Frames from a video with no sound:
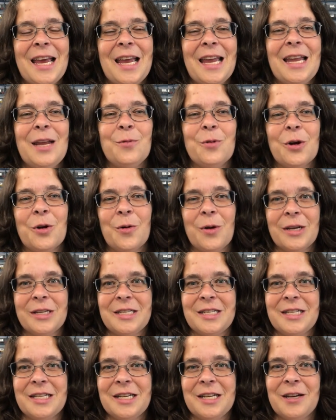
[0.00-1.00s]
he
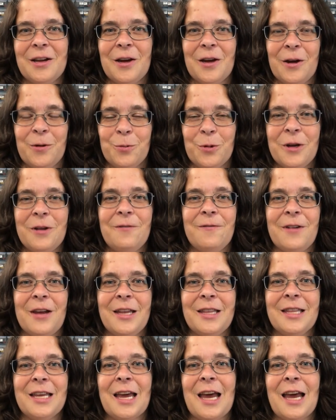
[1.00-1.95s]
requested a refund.